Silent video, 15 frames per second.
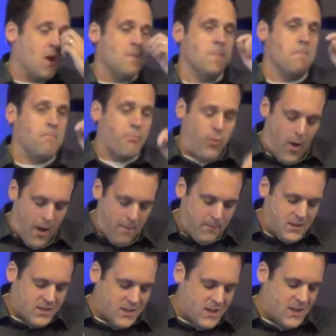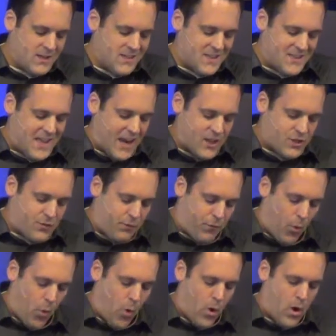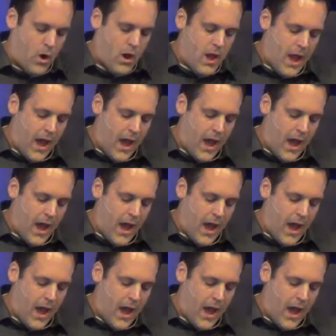The promise is that it's for